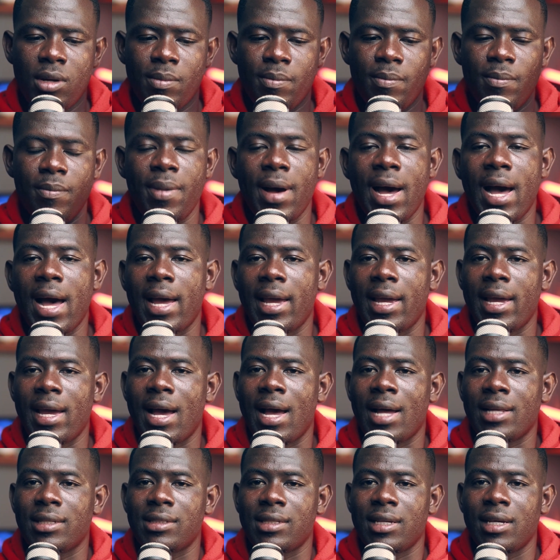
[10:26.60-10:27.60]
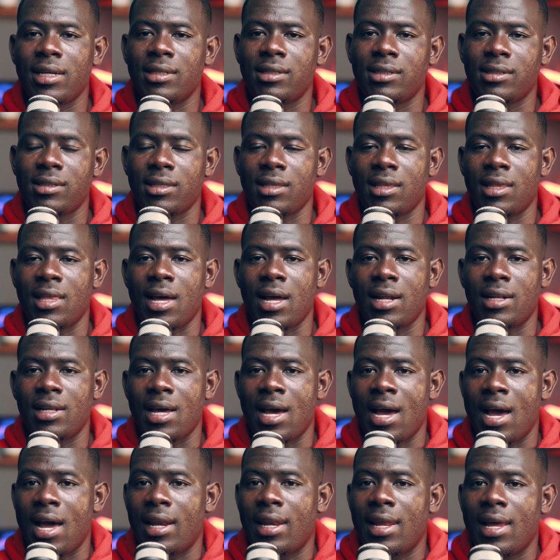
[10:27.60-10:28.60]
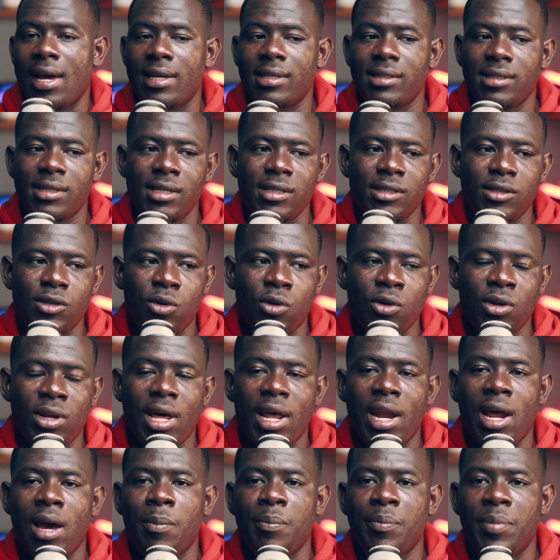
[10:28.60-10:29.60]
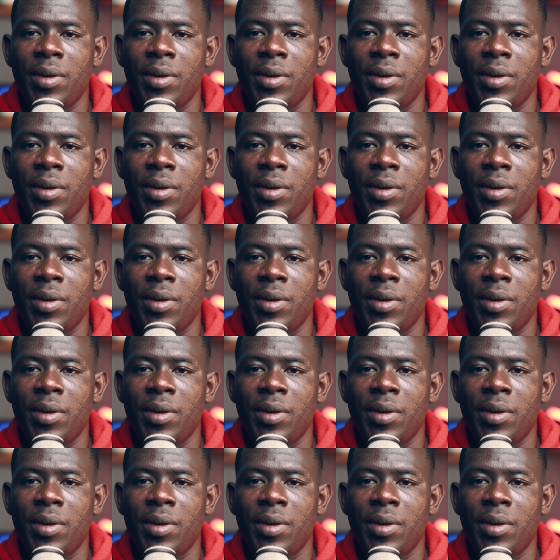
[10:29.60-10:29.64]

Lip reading: buy assets that are licensed or that are